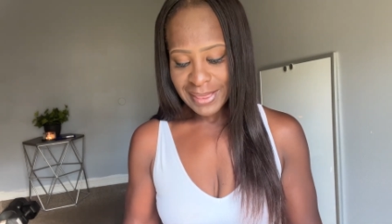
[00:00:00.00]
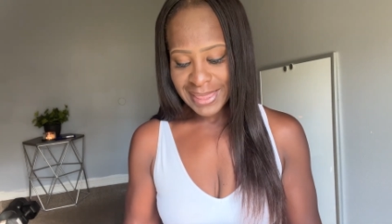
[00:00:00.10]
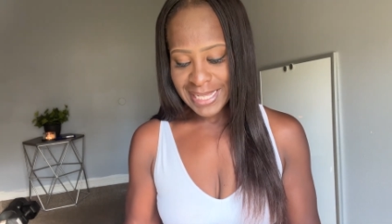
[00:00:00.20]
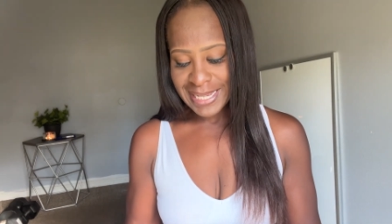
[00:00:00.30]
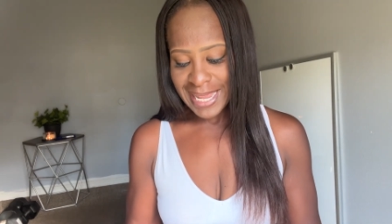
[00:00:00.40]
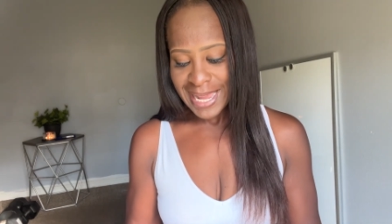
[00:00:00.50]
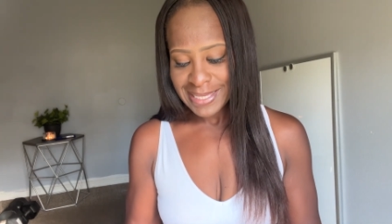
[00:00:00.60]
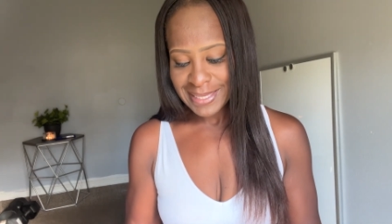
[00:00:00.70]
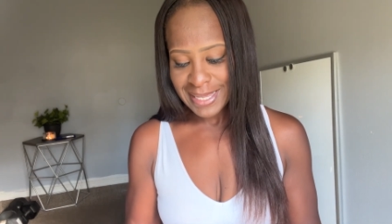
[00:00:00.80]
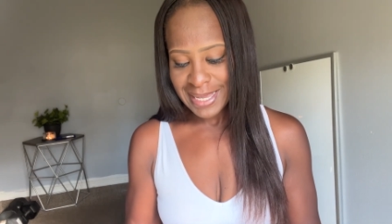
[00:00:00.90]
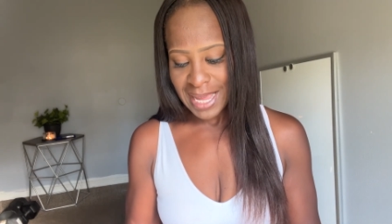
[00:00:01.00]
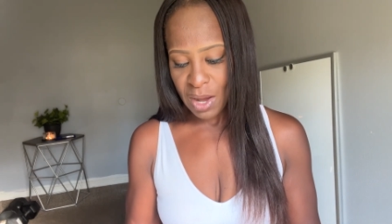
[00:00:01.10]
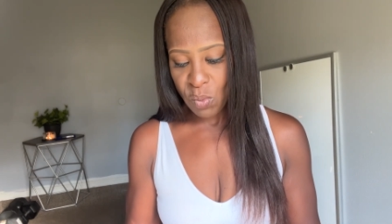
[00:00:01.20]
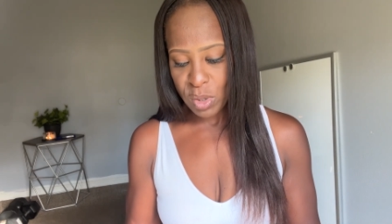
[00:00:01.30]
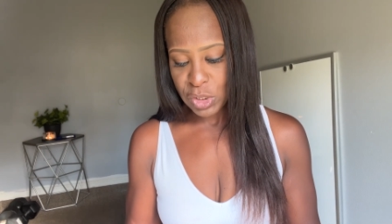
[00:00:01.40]
The next thing
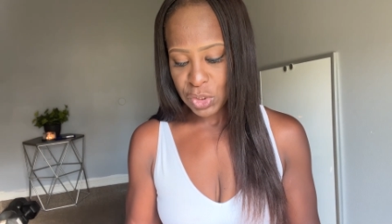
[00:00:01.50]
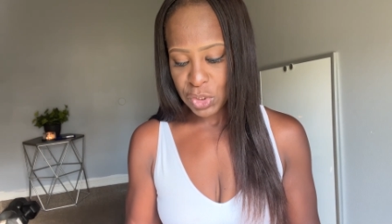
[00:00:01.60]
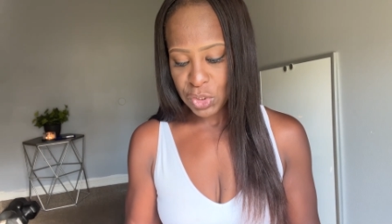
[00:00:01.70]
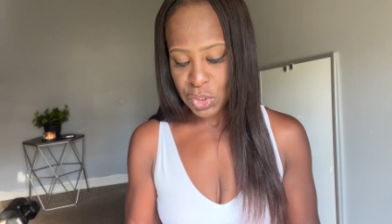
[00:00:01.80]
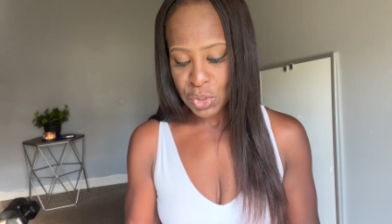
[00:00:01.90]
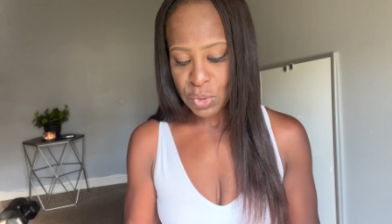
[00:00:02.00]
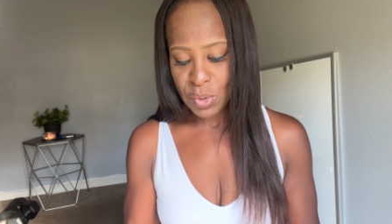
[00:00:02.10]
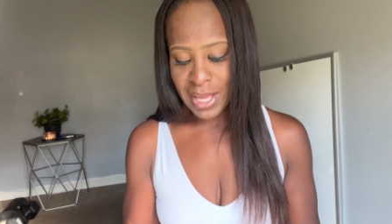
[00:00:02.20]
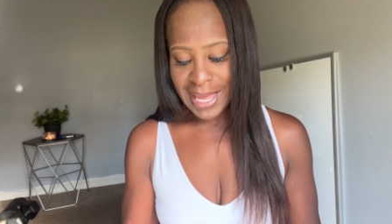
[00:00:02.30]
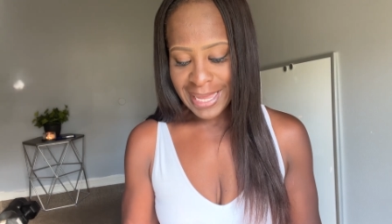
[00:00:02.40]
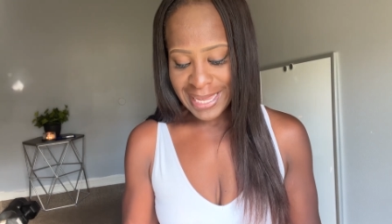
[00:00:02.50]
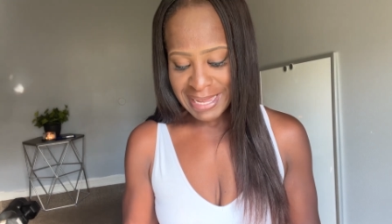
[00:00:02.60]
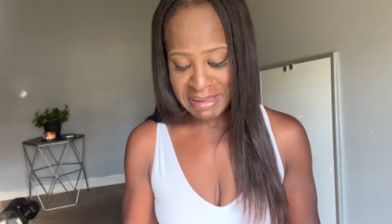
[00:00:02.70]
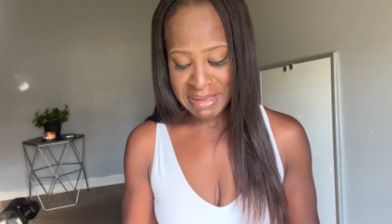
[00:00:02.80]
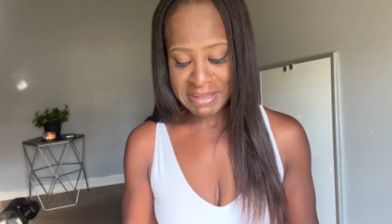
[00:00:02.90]
I want you to do
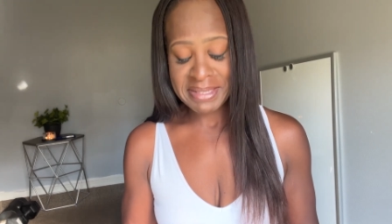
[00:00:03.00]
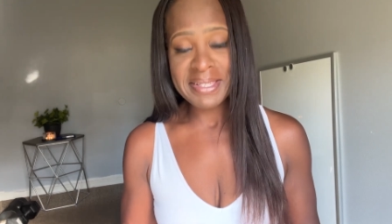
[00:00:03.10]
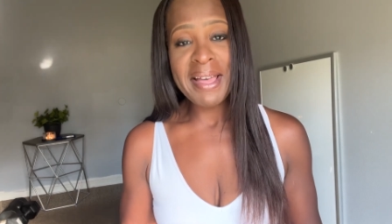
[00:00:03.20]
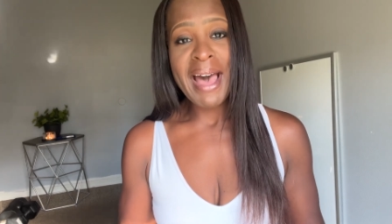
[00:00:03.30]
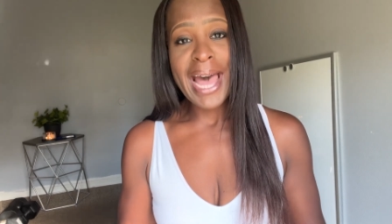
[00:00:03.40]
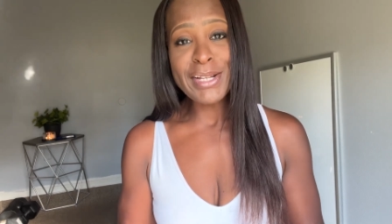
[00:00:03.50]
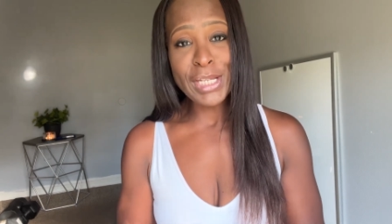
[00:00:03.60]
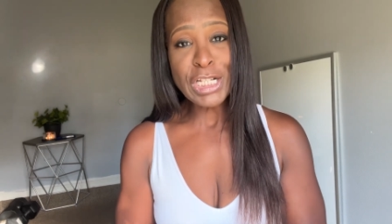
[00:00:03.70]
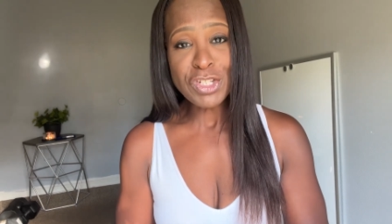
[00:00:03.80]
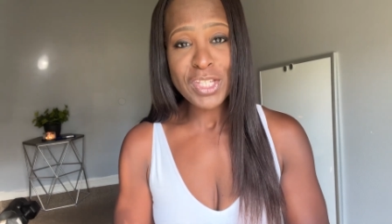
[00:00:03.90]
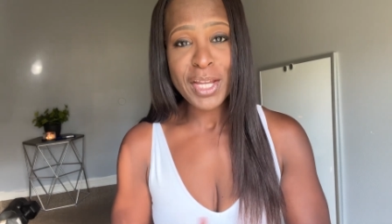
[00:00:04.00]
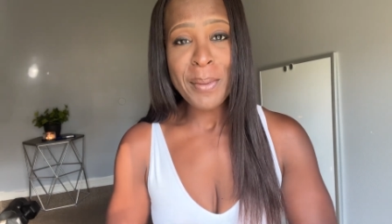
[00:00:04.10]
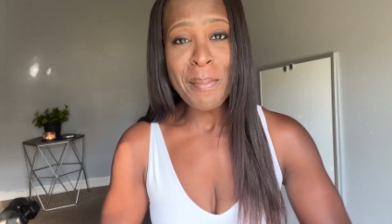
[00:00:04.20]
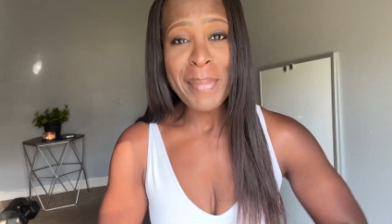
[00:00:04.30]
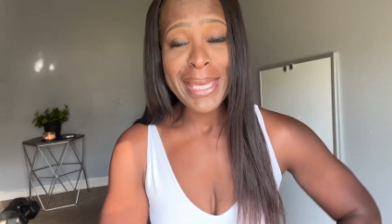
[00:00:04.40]
is I need you to
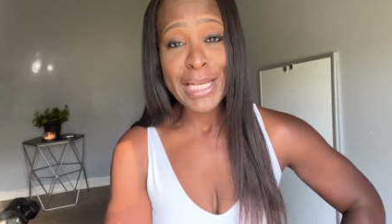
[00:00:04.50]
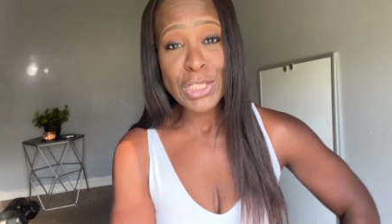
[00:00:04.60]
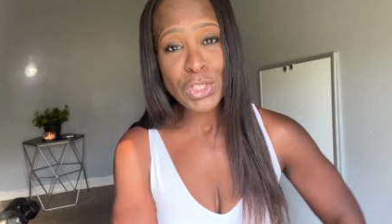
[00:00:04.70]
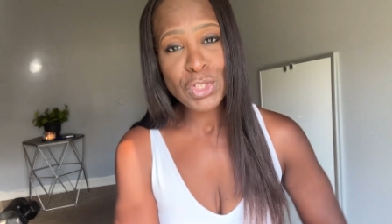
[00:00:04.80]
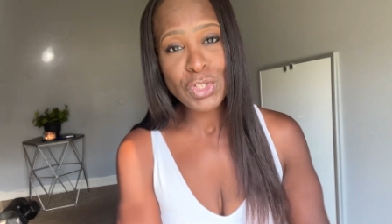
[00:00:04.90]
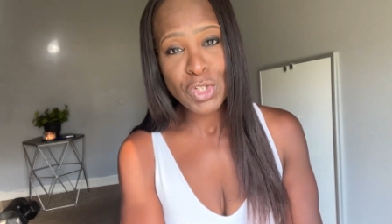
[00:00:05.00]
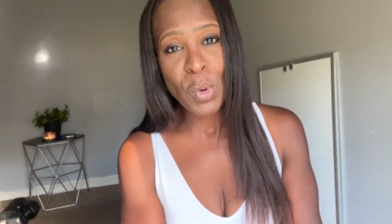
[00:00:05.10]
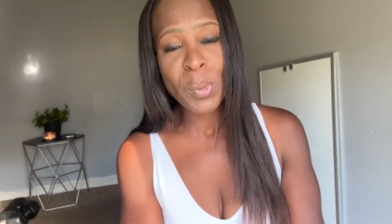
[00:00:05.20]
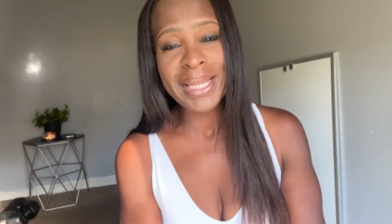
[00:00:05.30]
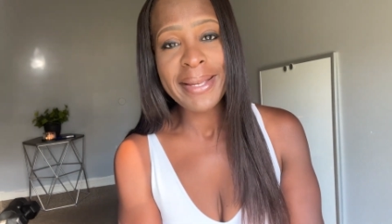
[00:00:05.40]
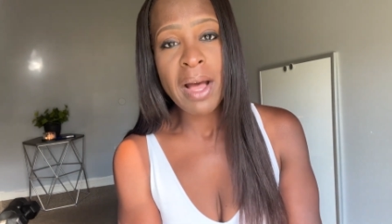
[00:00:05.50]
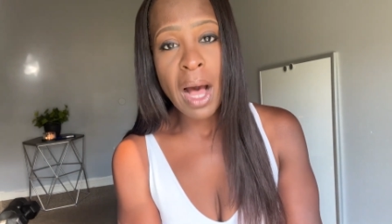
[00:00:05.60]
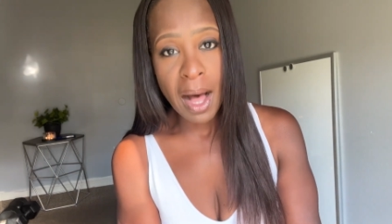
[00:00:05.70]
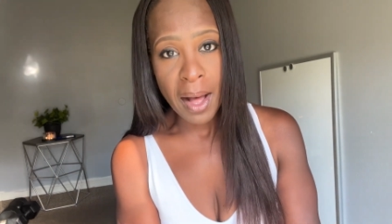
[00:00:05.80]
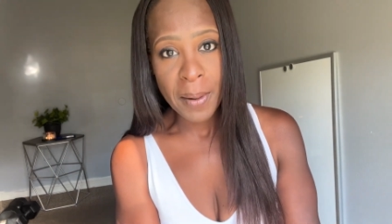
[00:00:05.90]
commit to
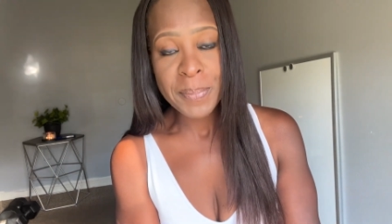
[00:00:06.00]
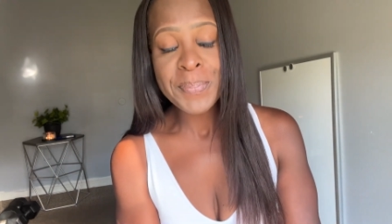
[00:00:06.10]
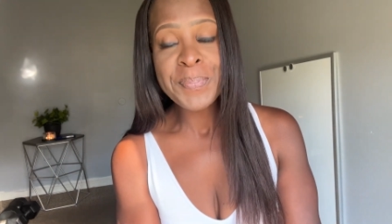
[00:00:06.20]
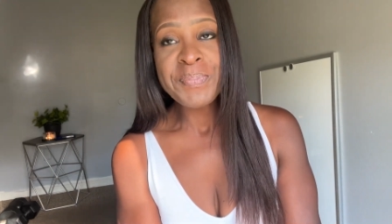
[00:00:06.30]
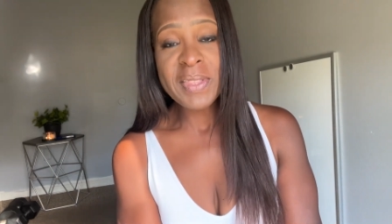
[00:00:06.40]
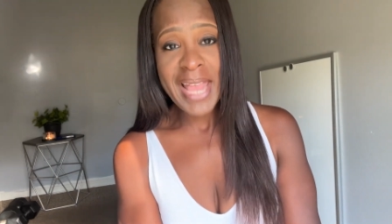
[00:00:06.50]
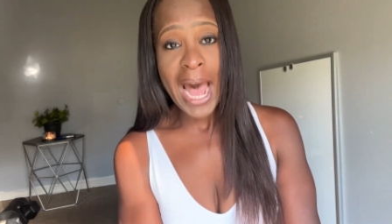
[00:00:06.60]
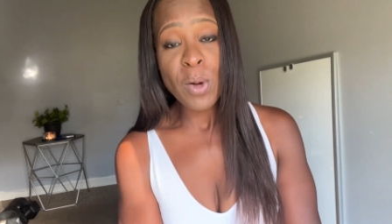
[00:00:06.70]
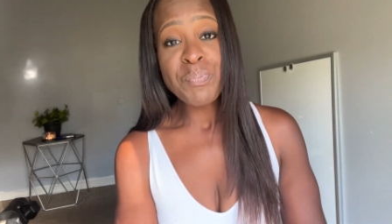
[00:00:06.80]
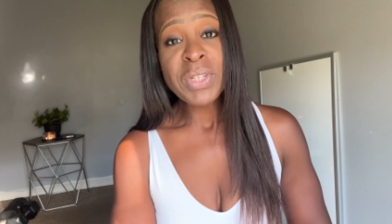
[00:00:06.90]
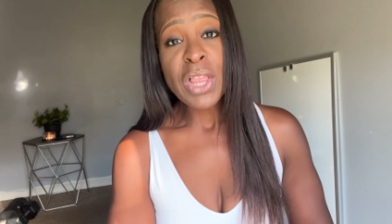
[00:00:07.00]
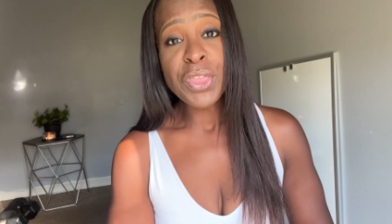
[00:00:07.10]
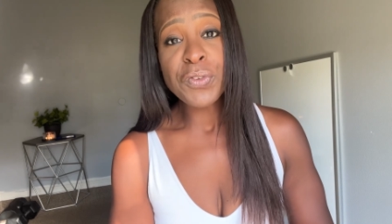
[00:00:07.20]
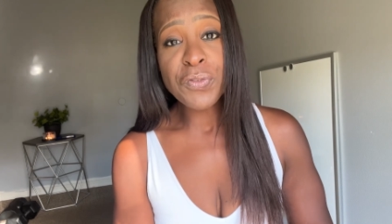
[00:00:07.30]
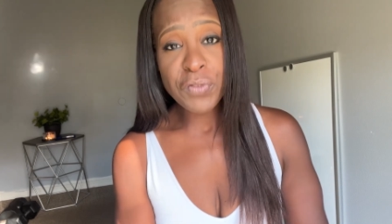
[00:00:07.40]
showing up. Now,
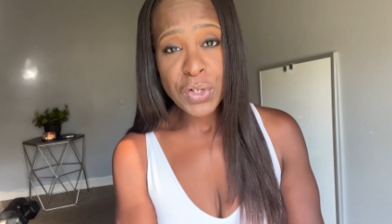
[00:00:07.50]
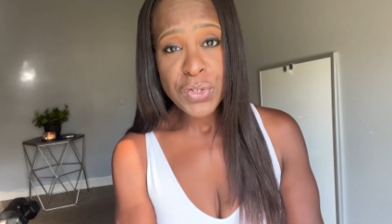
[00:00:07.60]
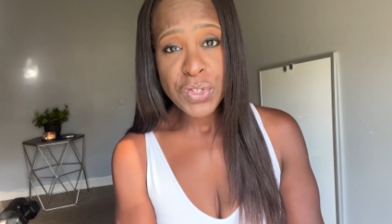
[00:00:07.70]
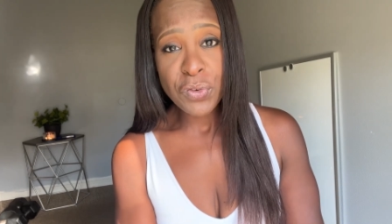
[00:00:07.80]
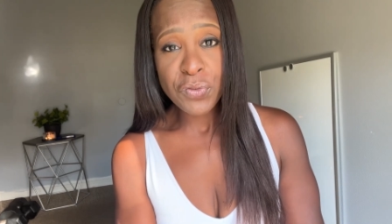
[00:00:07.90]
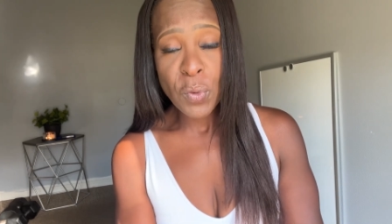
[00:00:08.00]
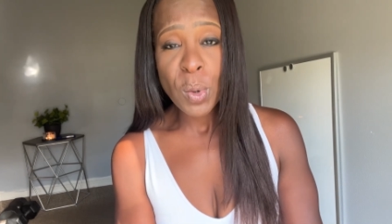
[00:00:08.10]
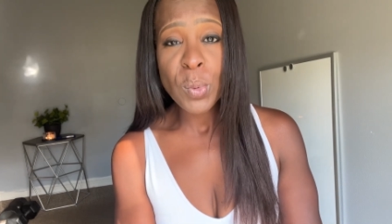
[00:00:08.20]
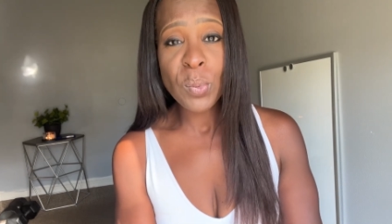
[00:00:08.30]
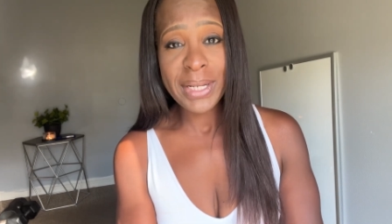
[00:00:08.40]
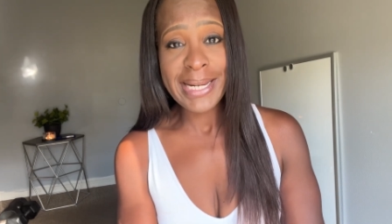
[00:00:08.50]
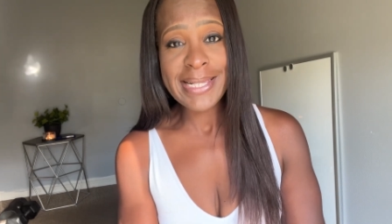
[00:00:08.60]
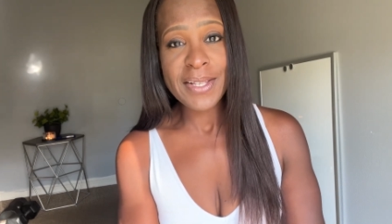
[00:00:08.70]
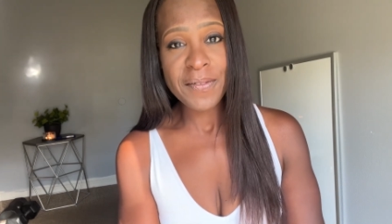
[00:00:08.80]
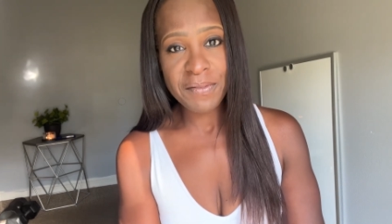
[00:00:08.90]
the first four
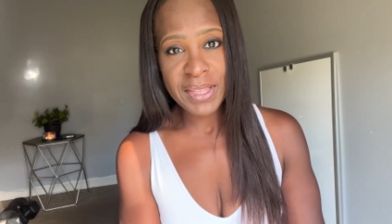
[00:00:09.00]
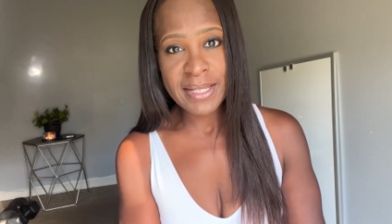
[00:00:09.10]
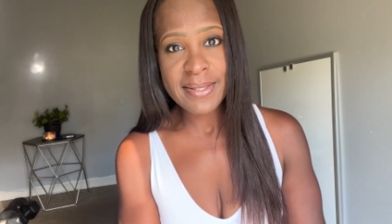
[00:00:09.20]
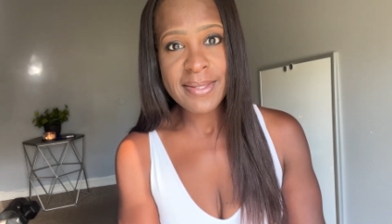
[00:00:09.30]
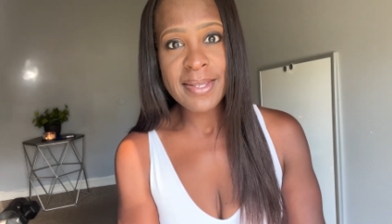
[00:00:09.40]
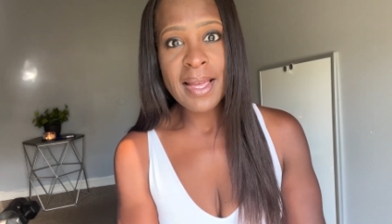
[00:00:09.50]
weeks of this,